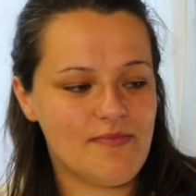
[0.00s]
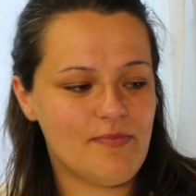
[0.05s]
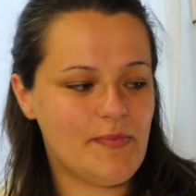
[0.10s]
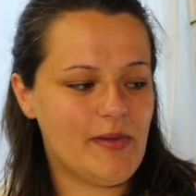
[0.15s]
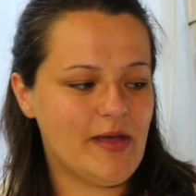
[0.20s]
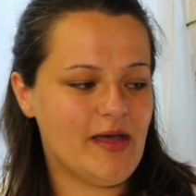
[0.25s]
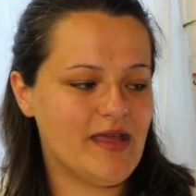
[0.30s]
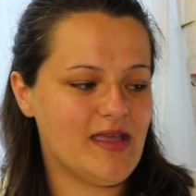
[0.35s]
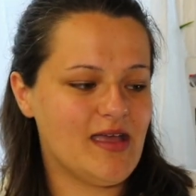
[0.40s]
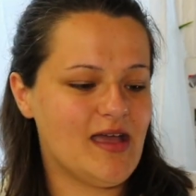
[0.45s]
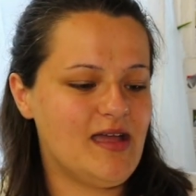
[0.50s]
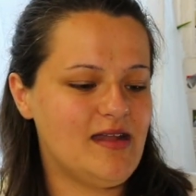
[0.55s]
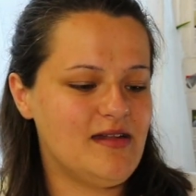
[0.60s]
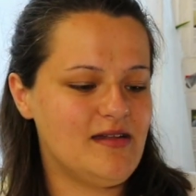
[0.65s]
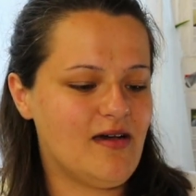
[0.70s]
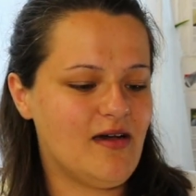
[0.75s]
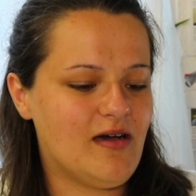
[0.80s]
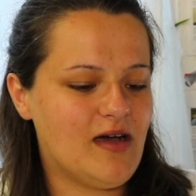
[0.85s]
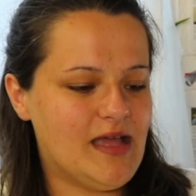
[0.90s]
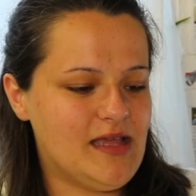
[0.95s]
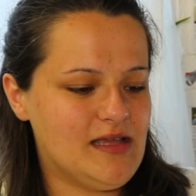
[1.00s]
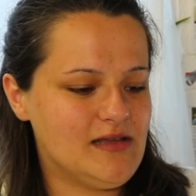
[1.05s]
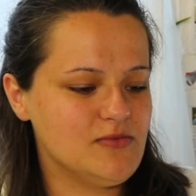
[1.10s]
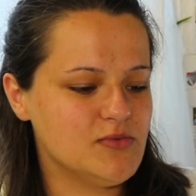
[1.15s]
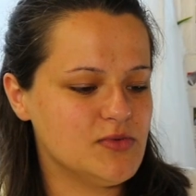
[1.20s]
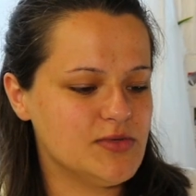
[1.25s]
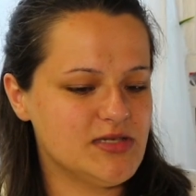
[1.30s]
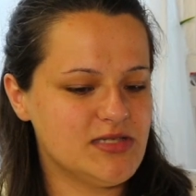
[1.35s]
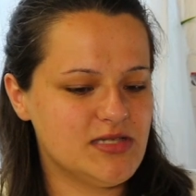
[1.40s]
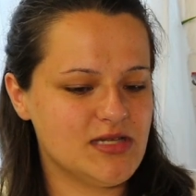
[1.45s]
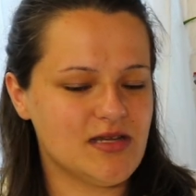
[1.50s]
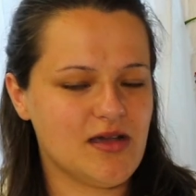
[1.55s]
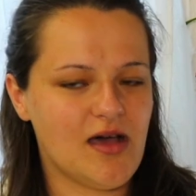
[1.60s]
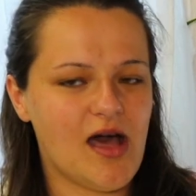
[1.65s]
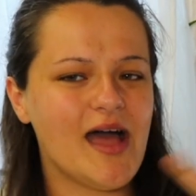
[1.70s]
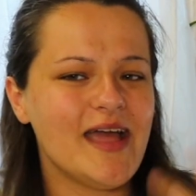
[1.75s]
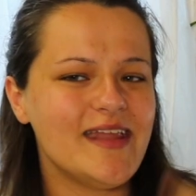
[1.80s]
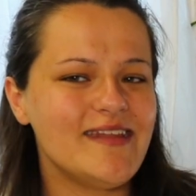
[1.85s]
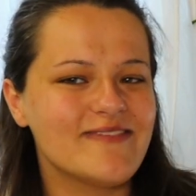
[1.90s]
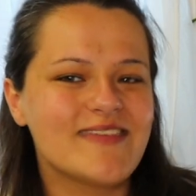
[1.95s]
but again, I want to
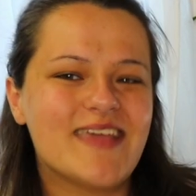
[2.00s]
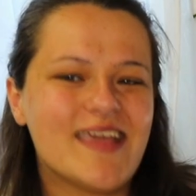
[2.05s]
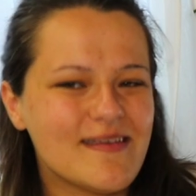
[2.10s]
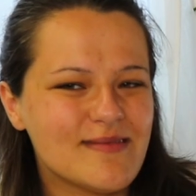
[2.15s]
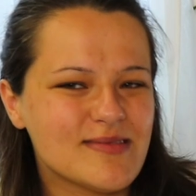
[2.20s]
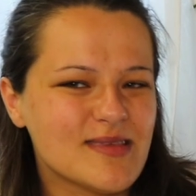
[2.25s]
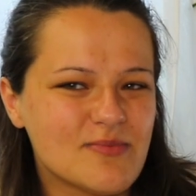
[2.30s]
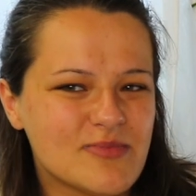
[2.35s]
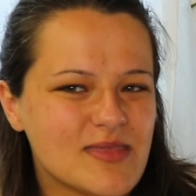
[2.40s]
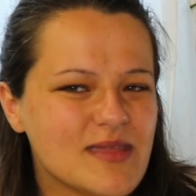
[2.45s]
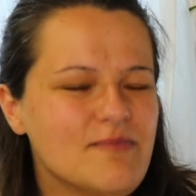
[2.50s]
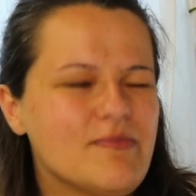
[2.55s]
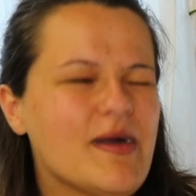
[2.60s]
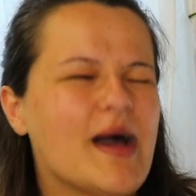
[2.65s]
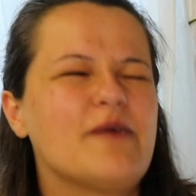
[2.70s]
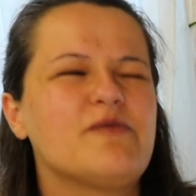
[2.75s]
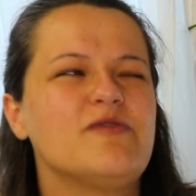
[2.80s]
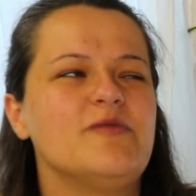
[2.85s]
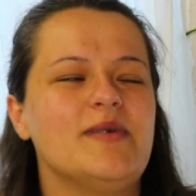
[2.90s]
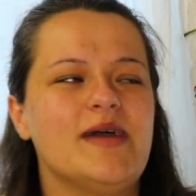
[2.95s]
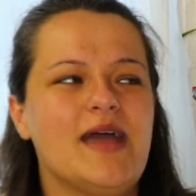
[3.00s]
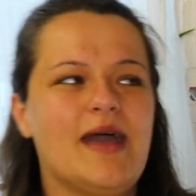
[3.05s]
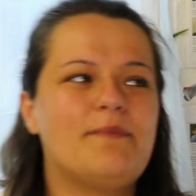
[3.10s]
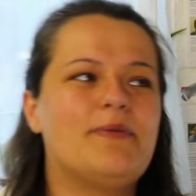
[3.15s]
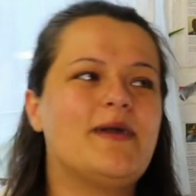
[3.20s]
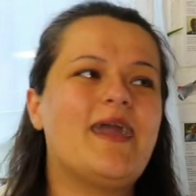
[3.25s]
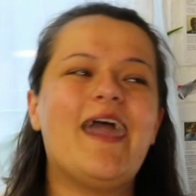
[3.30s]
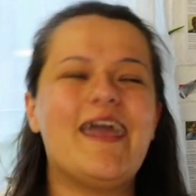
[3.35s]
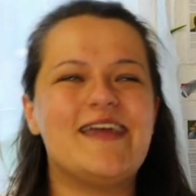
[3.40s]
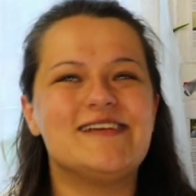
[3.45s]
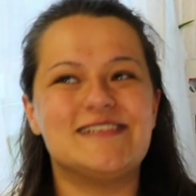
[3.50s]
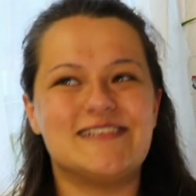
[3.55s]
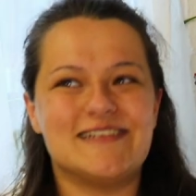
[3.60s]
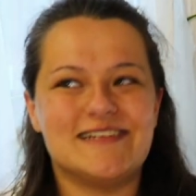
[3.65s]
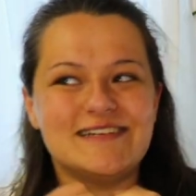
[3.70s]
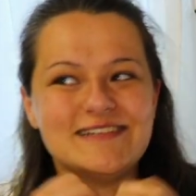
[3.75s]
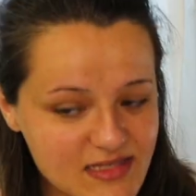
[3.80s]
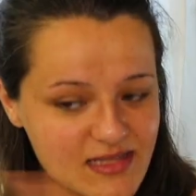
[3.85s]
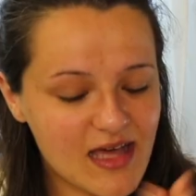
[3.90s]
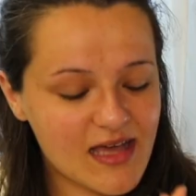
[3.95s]
kind of keep something back from my
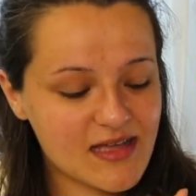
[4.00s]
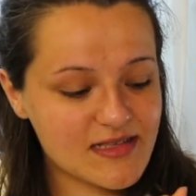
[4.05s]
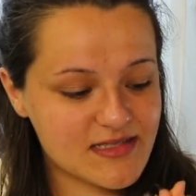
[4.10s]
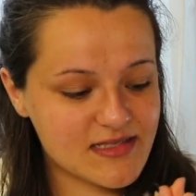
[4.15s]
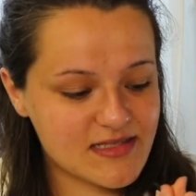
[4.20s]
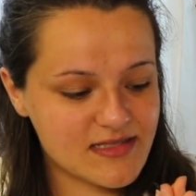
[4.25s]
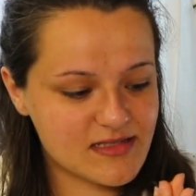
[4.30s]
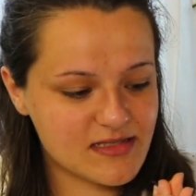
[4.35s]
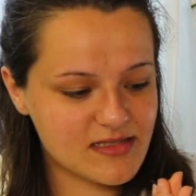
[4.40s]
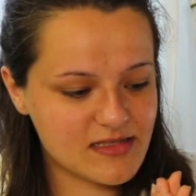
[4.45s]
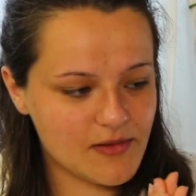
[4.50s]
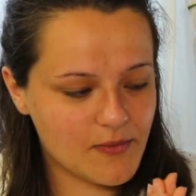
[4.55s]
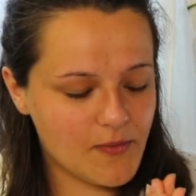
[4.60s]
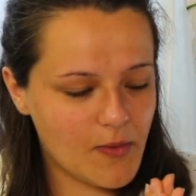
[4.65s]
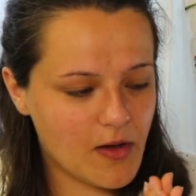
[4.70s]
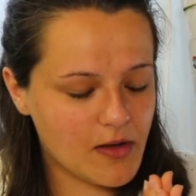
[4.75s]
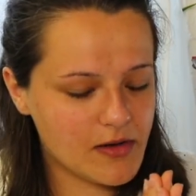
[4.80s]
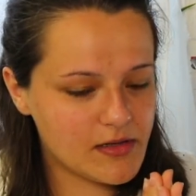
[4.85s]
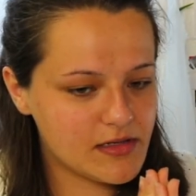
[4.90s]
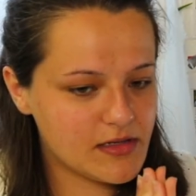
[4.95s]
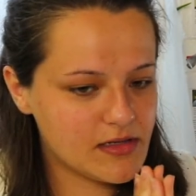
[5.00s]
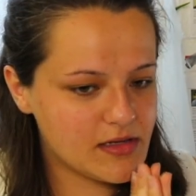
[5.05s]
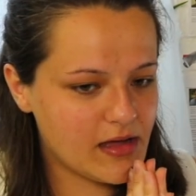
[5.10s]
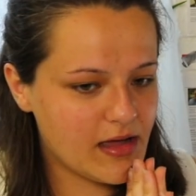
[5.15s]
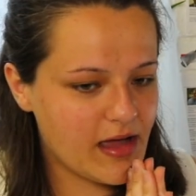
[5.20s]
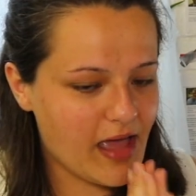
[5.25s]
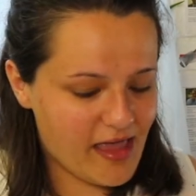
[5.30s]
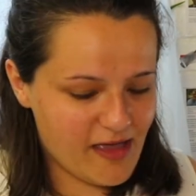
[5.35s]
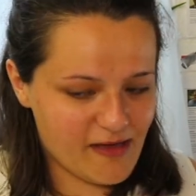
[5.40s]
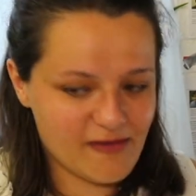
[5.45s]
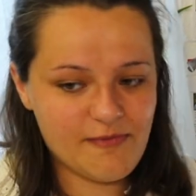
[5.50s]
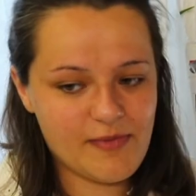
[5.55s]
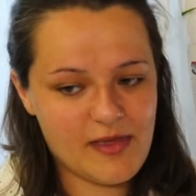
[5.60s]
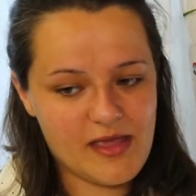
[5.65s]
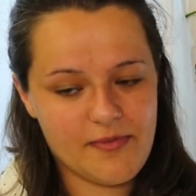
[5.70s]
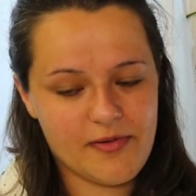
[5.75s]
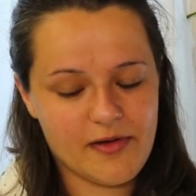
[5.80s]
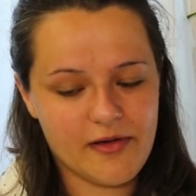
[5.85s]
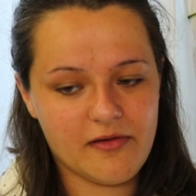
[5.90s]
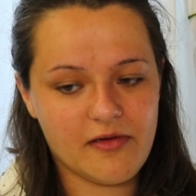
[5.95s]
application. So that's the one
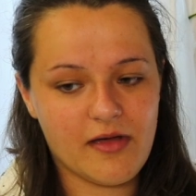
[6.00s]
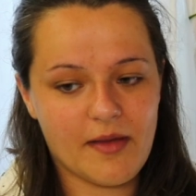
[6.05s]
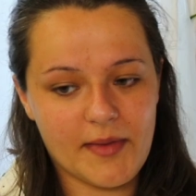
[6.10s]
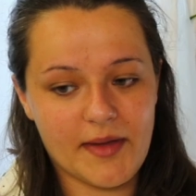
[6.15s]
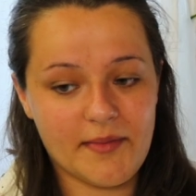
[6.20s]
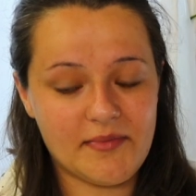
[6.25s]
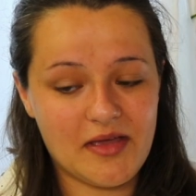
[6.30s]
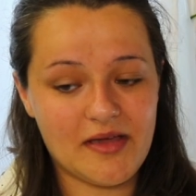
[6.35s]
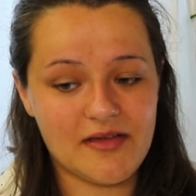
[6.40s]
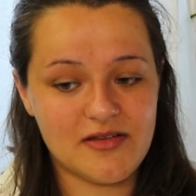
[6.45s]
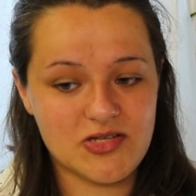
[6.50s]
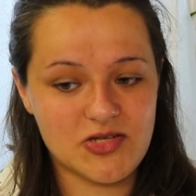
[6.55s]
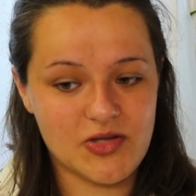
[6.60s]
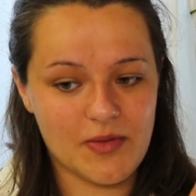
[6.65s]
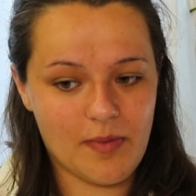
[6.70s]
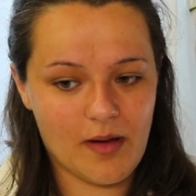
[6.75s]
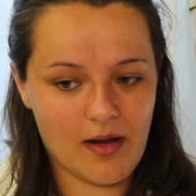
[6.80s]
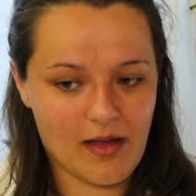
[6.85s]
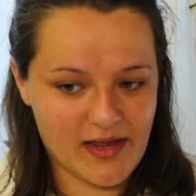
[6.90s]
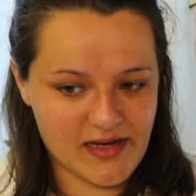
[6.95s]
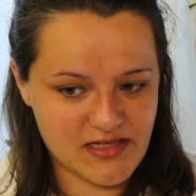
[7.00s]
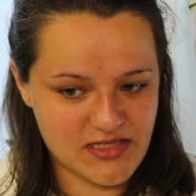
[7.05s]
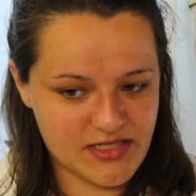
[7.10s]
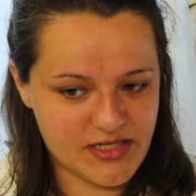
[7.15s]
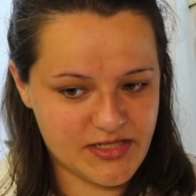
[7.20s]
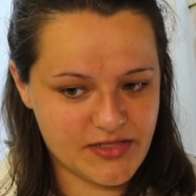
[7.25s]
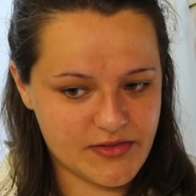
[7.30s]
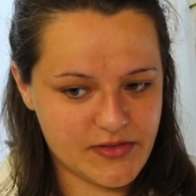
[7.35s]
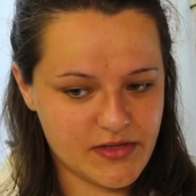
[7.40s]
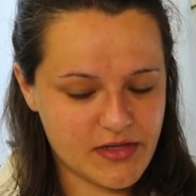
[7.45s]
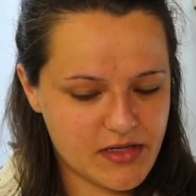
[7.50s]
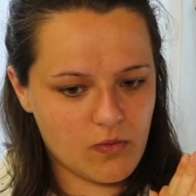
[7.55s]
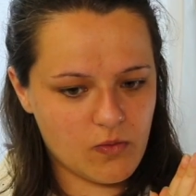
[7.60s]
AFP program I'm going to apply to.